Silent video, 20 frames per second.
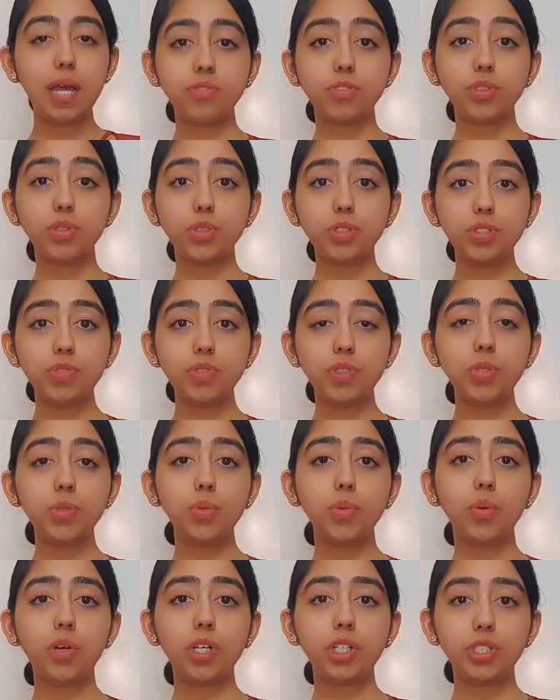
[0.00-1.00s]
For those of you
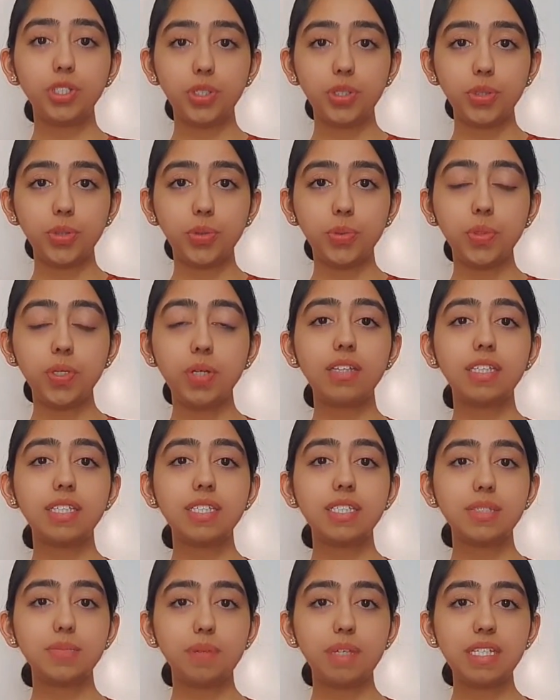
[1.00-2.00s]
who are new,
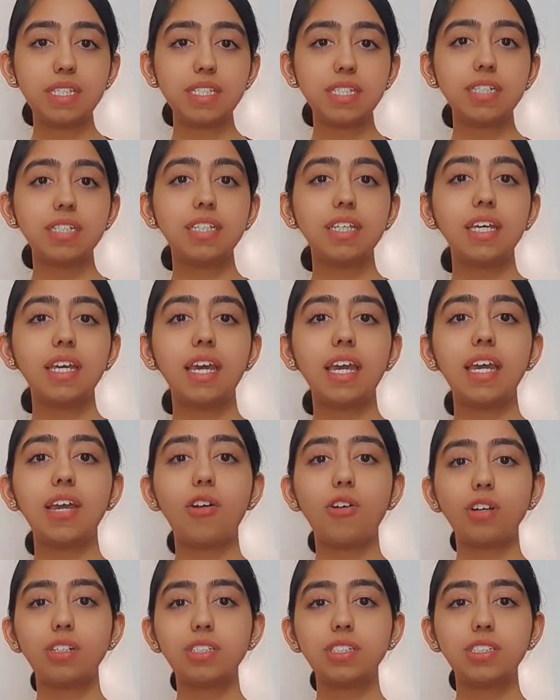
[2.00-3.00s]
this is basically an
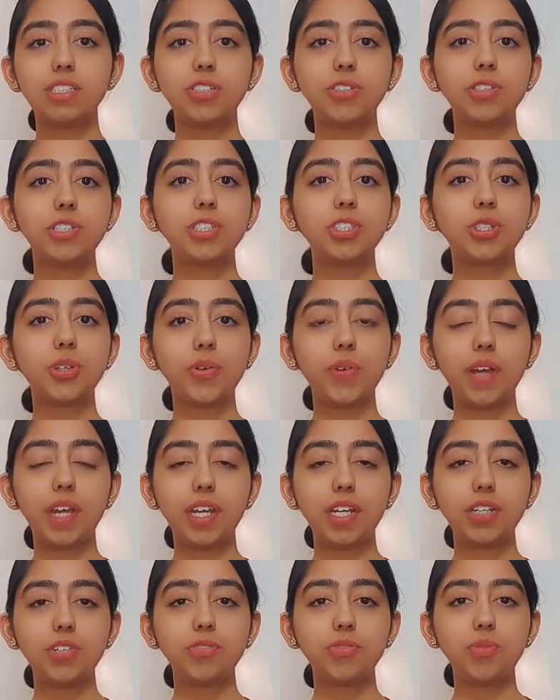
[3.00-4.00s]
art series
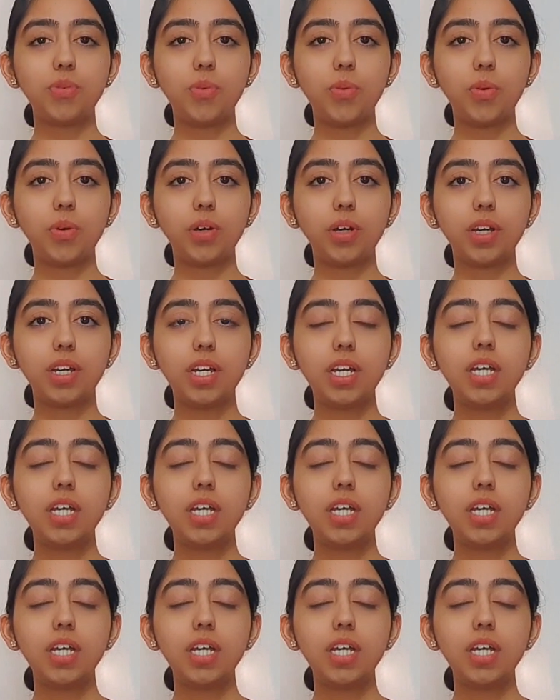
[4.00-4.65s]
created for